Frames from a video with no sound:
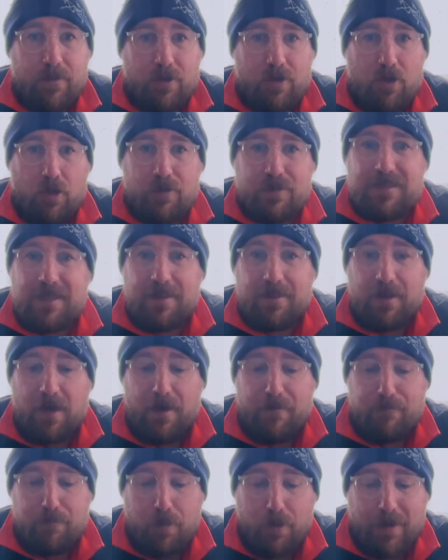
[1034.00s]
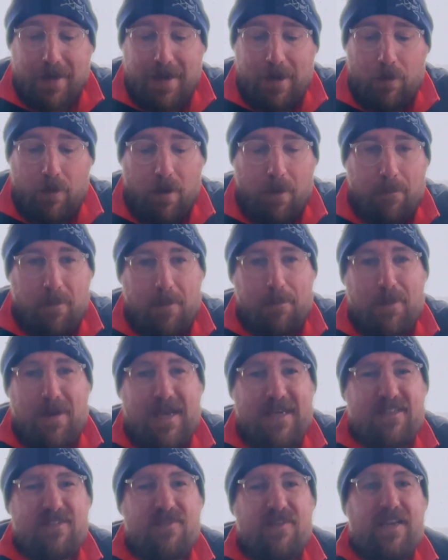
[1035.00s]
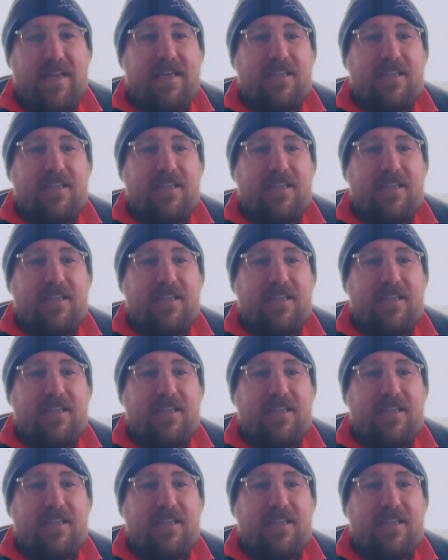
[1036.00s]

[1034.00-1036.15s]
content that I've put out. My plans for